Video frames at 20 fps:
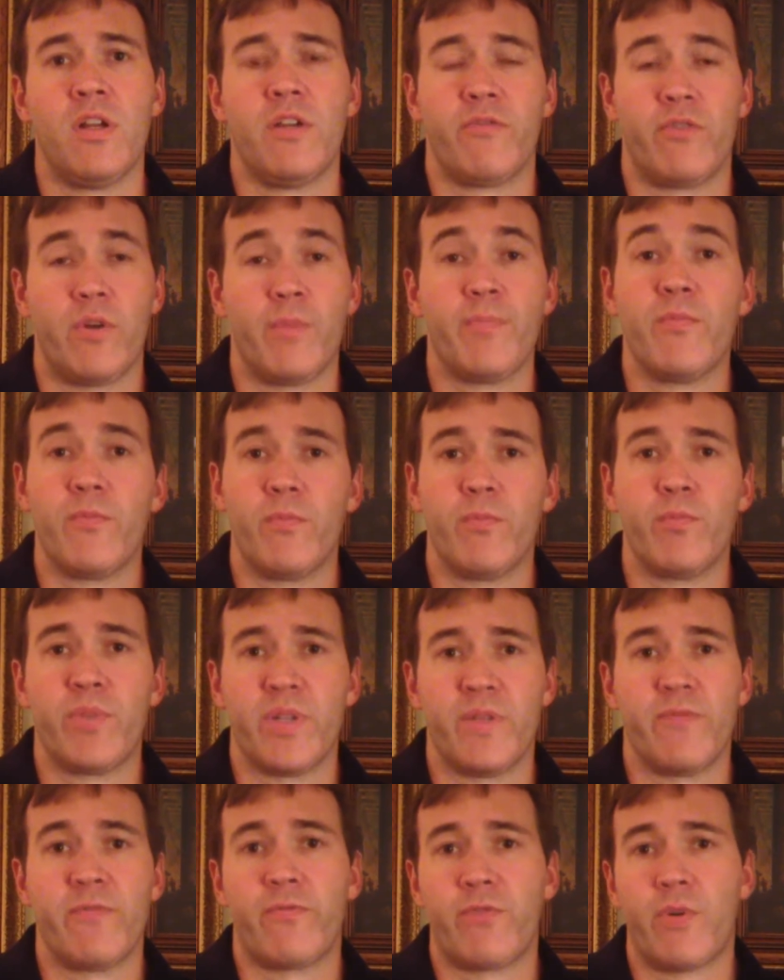from
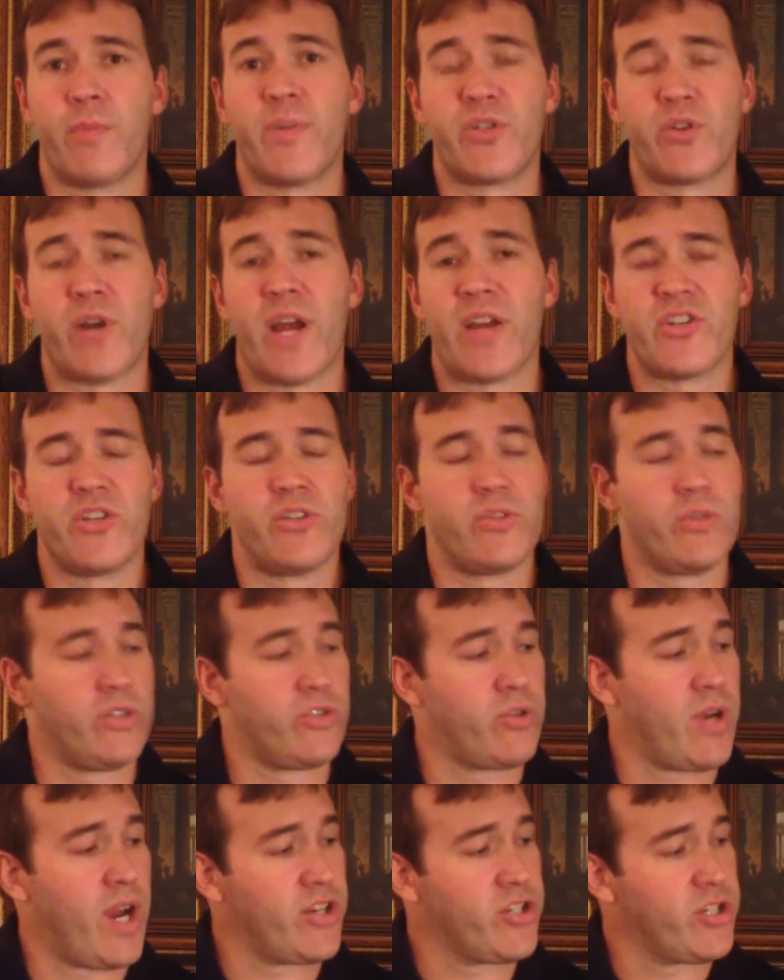attraction to
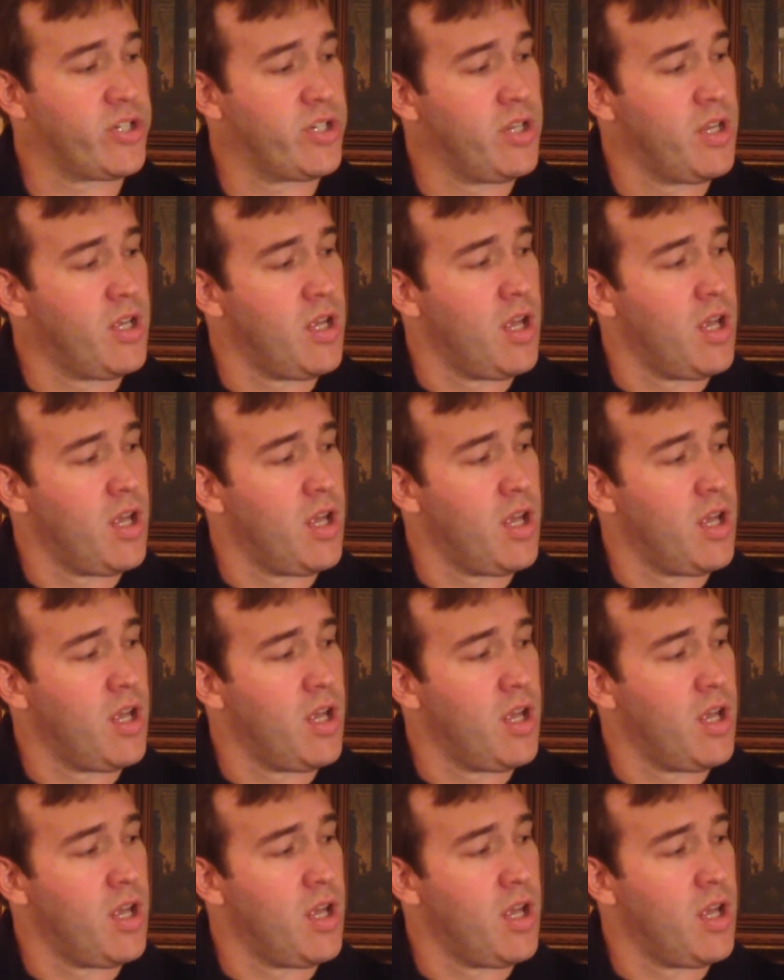attraction.